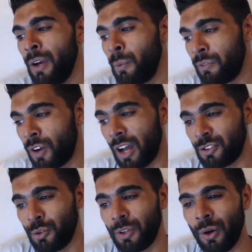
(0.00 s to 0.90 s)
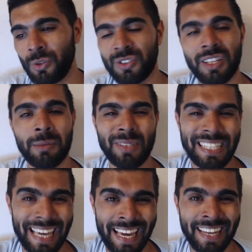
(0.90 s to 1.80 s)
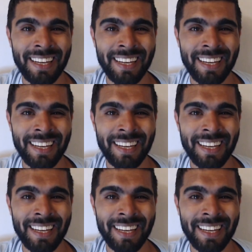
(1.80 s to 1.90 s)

We've got 2 of those teams again.